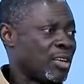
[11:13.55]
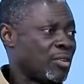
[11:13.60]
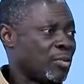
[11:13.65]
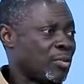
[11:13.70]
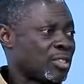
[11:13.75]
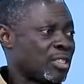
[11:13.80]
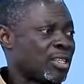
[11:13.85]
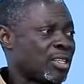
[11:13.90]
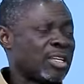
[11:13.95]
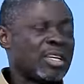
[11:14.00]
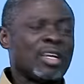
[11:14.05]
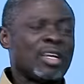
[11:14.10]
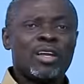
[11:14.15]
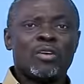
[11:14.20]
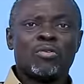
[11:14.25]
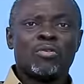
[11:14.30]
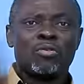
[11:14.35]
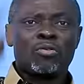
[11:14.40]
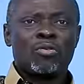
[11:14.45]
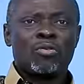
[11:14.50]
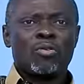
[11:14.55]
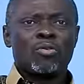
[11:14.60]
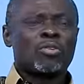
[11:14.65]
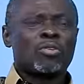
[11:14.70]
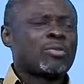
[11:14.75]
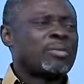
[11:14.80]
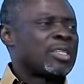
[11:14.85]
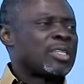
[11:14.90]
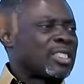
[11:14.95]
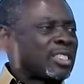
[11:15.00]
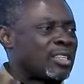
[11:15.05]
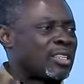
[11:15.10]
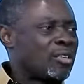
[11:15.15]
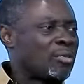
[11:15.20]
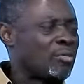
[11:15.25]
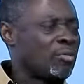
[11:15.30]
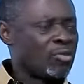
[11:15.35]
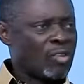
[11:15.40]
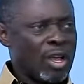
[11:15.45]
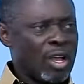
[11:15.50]
Or say, Uncle no betrayal
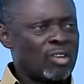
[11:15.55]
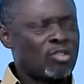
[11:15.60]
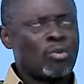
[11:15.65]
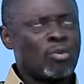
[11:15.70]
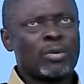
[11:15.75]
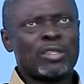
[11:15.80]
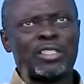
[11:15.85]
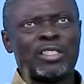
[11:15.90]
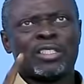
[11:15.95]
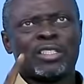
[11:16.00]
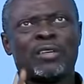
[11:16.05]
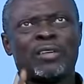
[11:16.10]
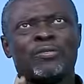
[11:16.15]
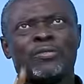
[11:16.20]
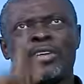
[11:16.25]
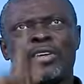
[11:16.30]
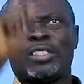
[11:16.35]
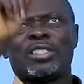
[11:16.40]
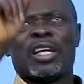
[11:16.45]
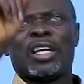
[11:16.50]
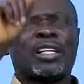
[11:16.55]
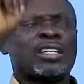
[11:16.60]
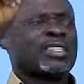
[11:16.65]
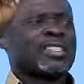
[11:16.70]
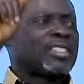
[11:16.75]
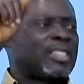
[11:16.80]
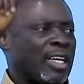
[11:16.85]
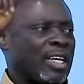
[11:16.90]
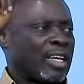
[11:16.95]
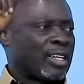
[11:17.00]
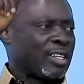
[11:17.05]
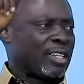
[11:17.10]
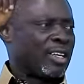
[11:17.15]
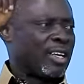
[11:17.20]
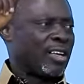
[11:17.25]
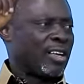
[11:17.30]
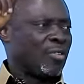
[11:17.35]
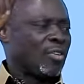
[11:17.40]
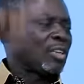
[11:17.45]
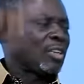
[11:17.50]
more, the obey afraid Jan and Chain
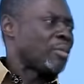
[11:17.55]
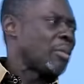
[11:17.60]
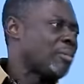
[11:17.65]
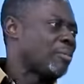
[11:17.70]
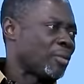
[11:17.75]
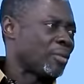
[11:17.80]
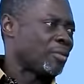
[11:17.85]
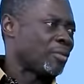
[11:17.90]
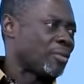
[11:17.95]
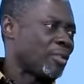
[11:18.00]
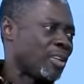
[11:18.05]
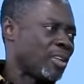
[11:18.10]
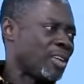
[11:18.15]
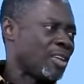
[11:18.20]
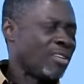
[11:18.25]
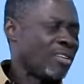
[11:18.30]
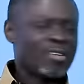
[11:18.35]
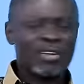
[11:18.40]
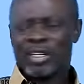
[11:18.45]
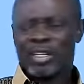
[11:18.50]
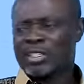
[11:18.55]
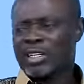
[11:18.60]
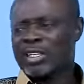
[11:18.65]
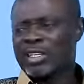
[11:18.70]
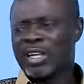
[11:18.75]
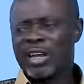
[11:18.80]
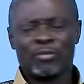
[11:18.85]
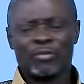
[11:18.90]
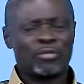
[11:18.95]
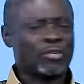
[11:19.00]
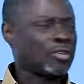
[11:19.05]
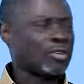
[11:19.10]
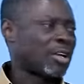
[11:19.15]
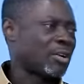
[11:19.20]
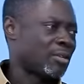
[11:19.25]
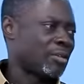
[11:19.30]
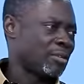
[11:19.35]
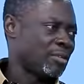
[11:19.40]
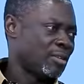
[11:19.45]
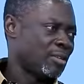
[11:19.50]
or the Bebro. Uncle said the actual
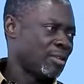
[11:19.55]
dog.